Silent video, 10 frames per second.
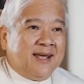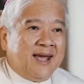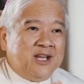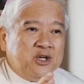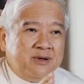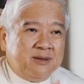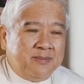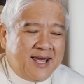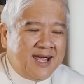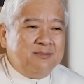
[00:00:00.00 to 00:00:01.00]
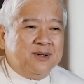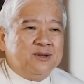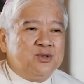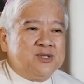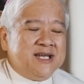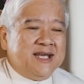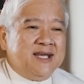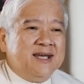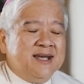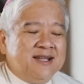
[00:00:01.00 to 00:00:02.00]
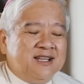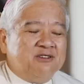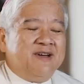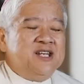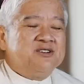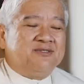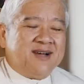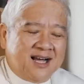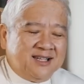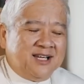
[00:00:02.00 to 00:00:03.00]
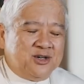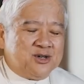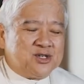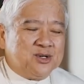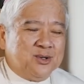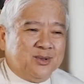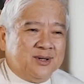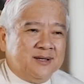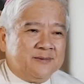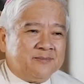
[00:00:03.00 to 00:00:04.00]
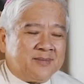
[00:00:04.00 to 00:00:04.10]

and you will be able to see the face of God in your soul